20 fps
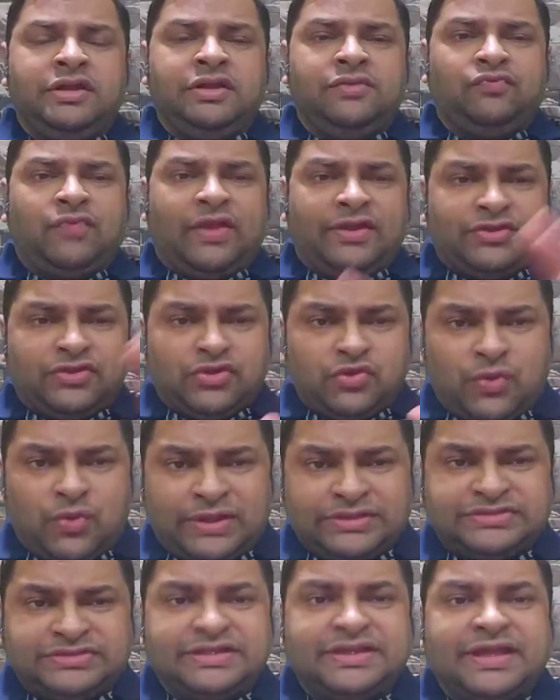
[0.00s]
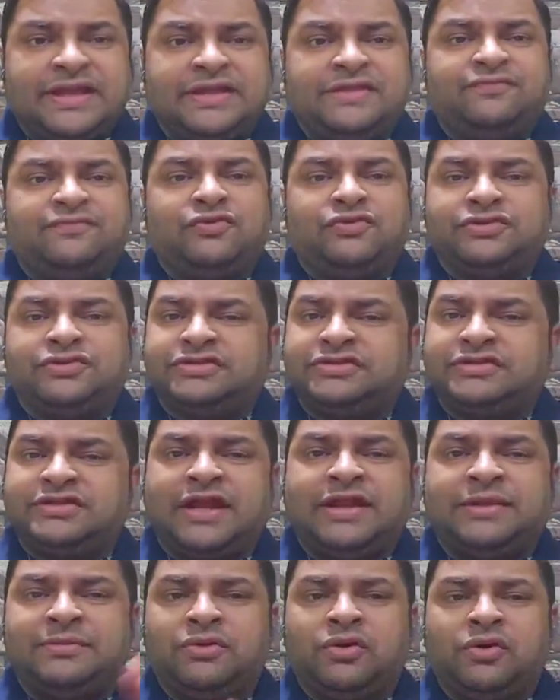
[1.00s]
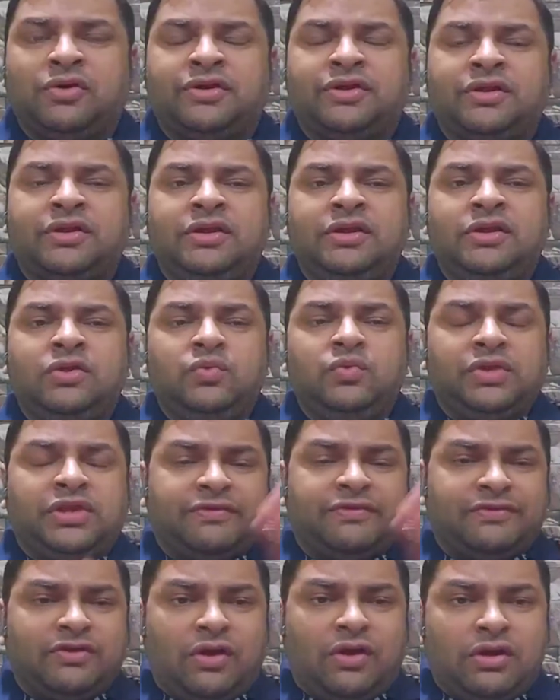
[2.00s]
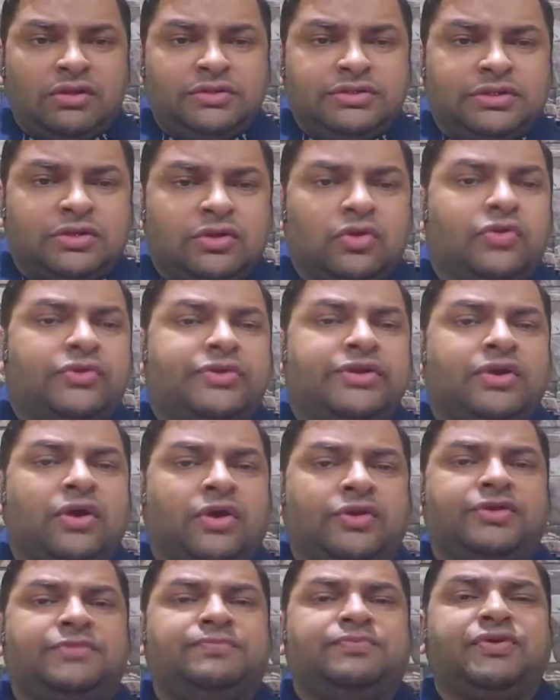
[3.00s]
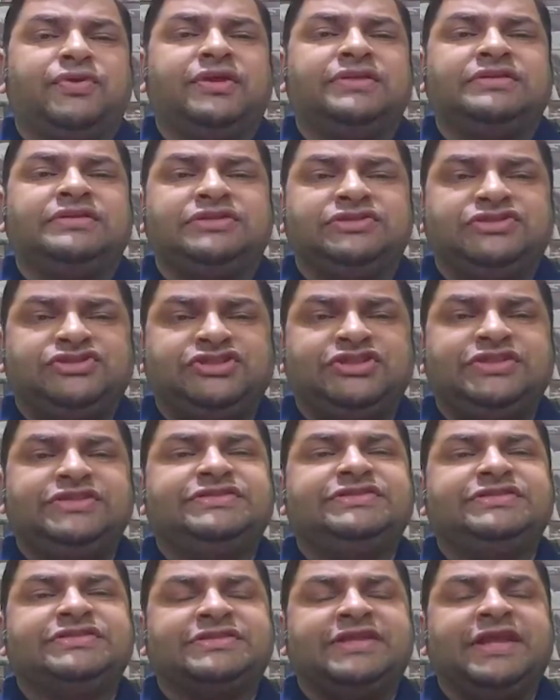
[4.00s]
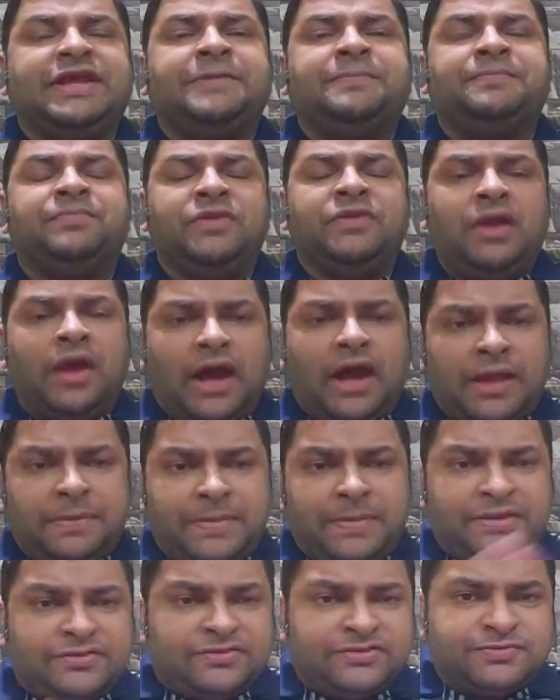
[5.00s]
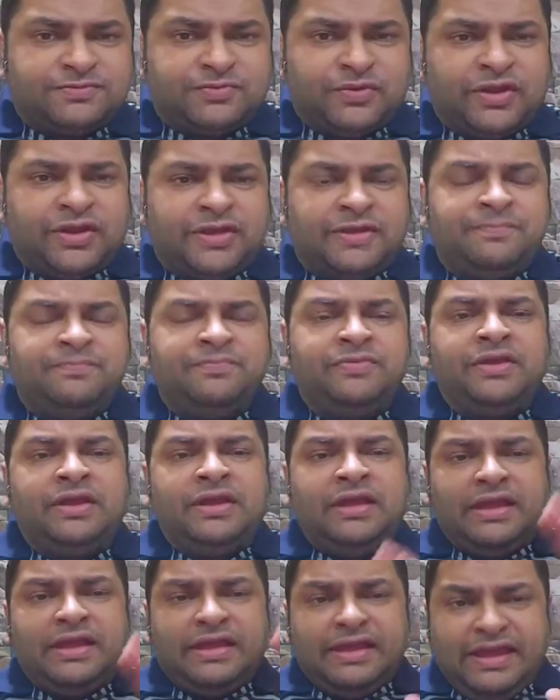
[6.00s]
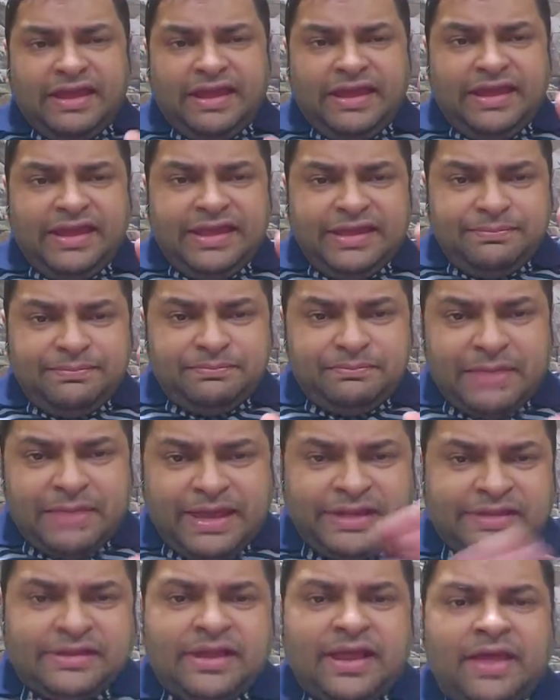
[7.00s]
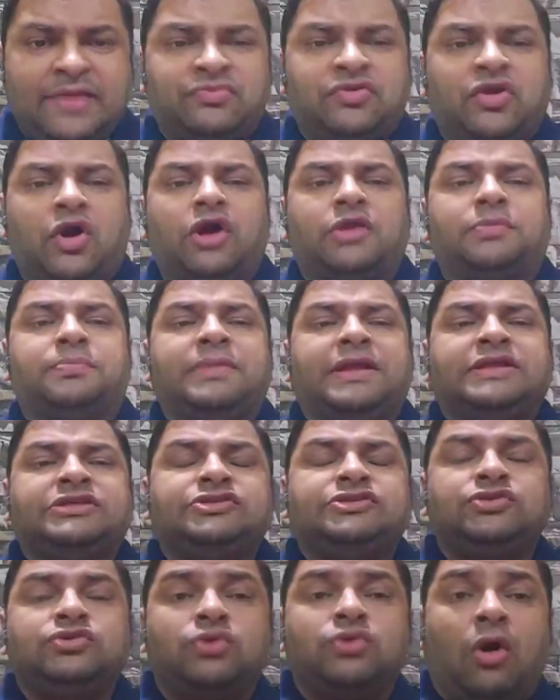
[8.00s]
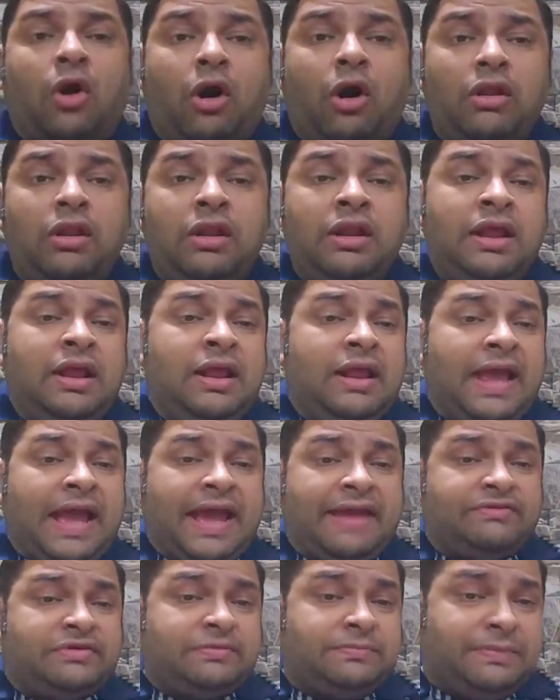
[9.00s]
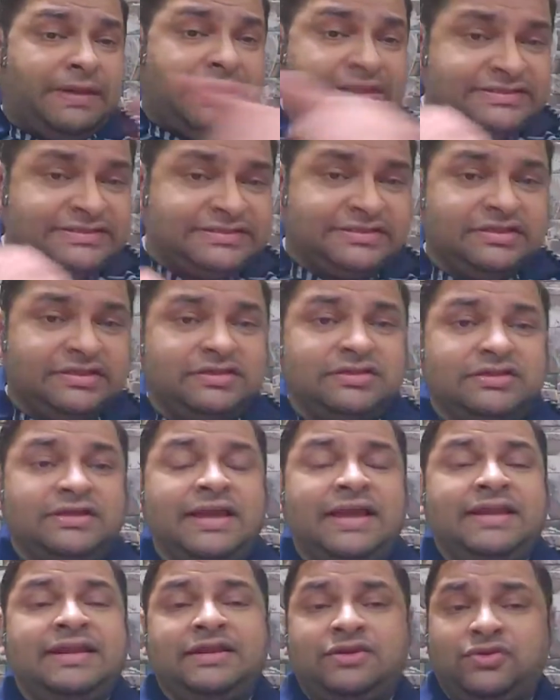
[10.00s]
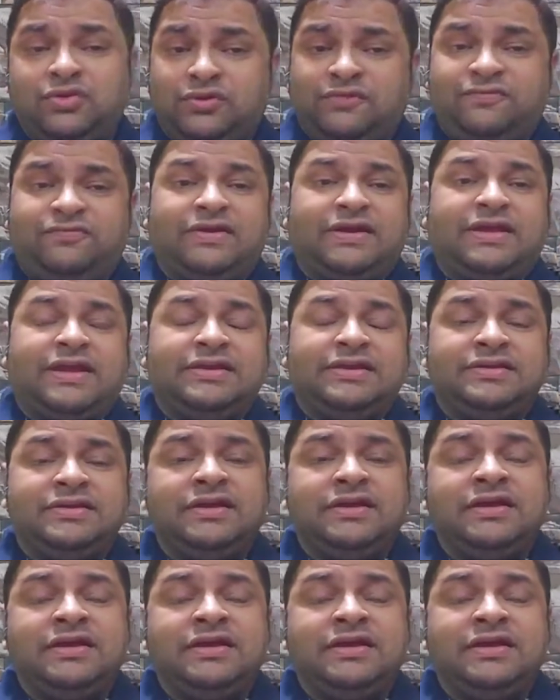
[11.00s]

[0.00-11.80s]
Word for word: Thank you once again for this time, Lord. We give you all the glory, honor, praise. In Jesus' name, I make this prayer. Amen. And God bless you all. Have a blessed year ahead. And don't forget,